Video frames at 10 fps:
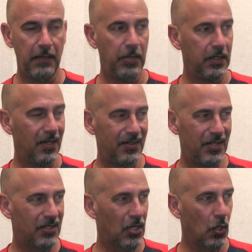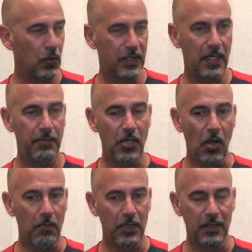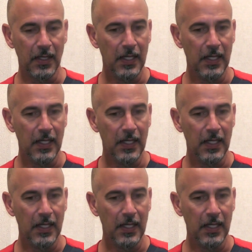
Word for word: but not just close them down, but